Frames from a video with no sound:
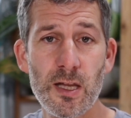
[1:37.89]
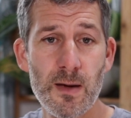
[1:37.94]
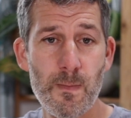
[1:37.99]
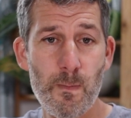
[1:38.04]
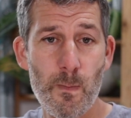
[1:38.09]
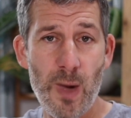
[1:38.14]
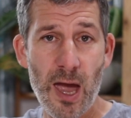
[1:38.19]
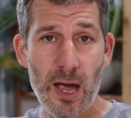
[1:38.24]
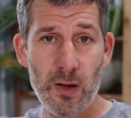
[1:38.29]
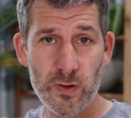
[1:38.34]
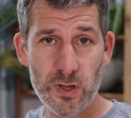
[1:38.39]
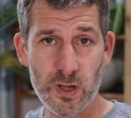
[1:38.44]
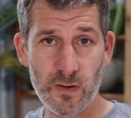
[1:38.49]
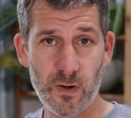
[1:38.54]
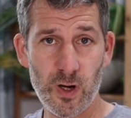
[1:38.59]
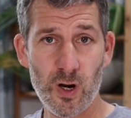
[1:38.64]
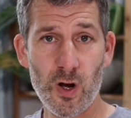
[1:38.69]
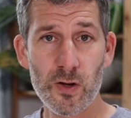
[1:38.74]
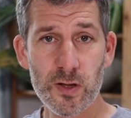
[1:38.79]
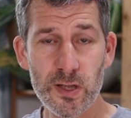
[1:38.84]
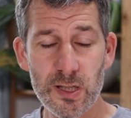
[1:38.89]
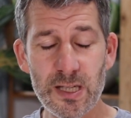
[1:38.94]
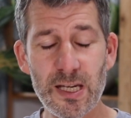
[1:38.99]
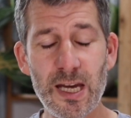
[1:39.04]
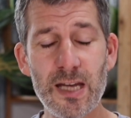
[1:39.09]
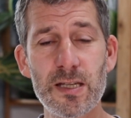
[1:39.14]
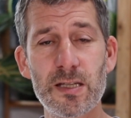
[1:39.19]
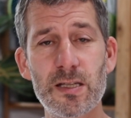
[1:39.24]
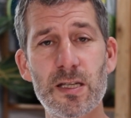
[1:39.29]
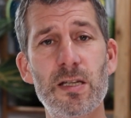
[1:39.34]
the amount of
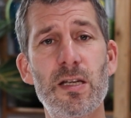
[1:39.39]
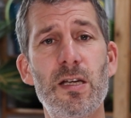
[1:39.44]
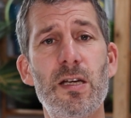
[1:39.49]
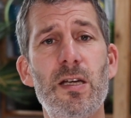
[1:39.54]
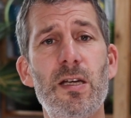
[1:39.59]
content